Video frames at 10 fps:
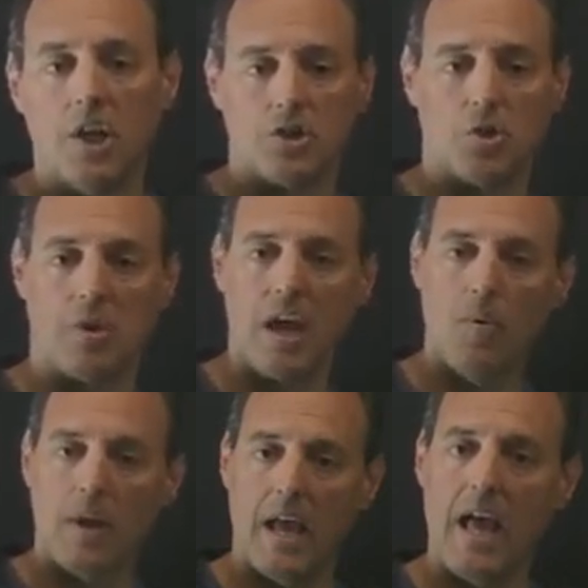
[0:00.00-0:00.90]
So now
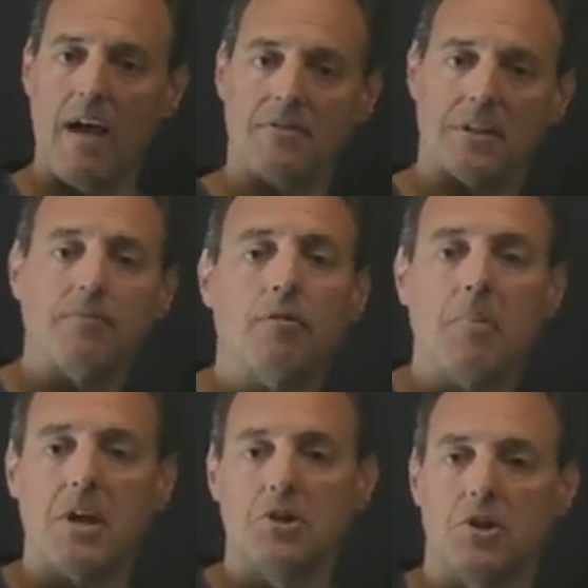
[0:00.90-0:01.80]
what I have is
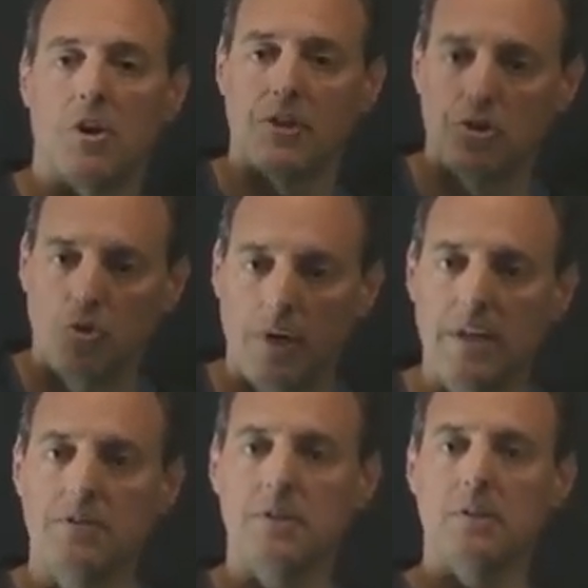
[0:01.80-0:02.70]
information on the
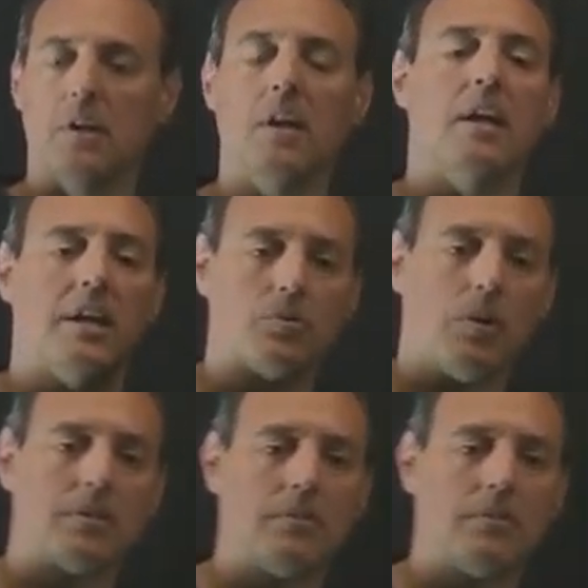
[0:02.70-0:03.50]
transient as well as